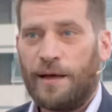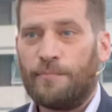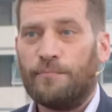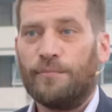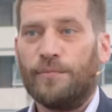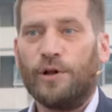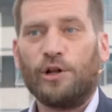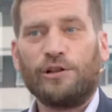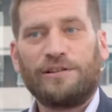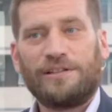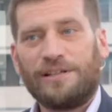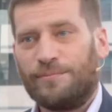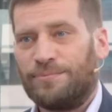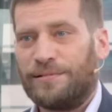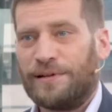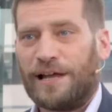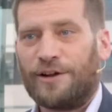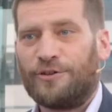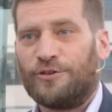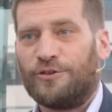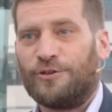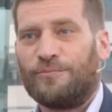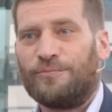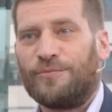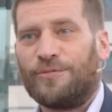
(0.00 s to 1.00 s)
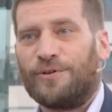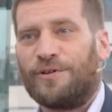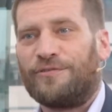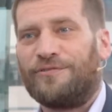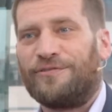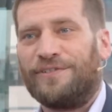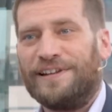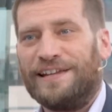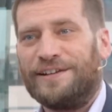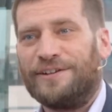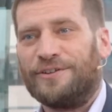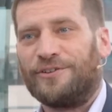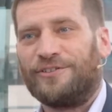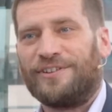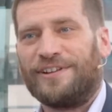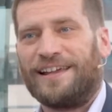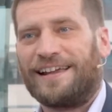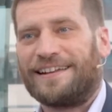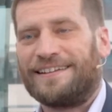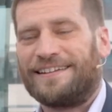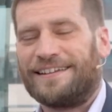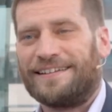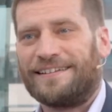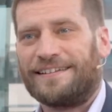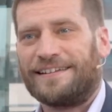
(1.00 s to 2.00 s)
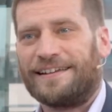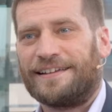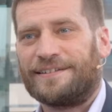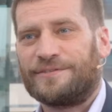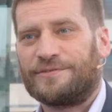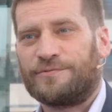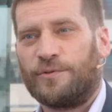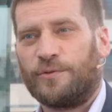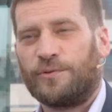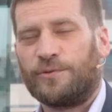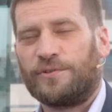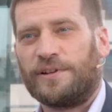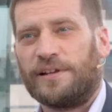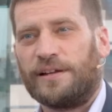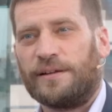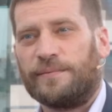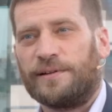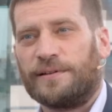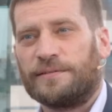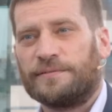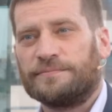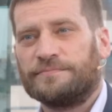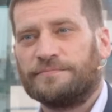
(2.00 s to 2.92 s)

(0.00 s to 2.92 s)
multiply the number of leaders acting against forced labor?